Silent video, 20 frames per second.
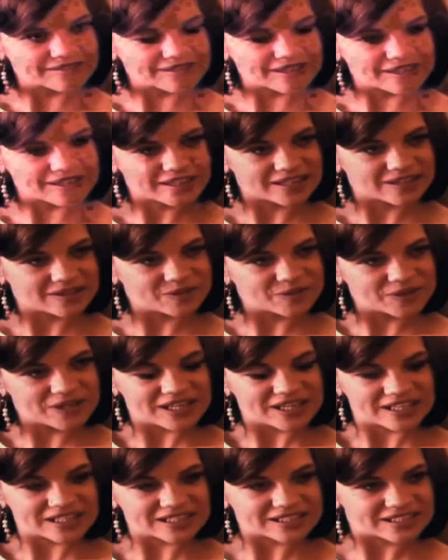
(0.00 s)
And then the
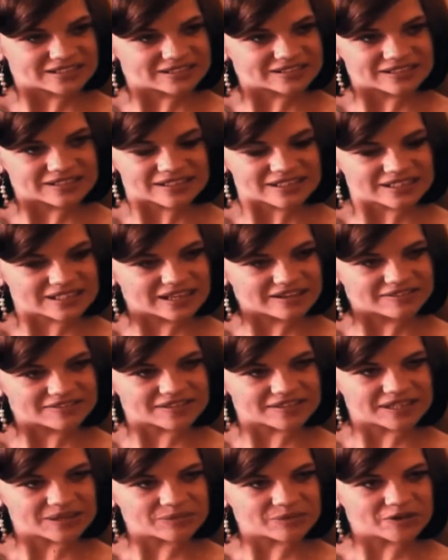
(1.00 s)
weed isn't good enough
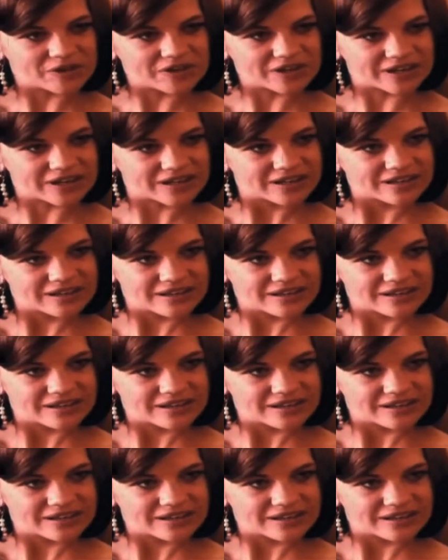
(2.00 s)
anymore.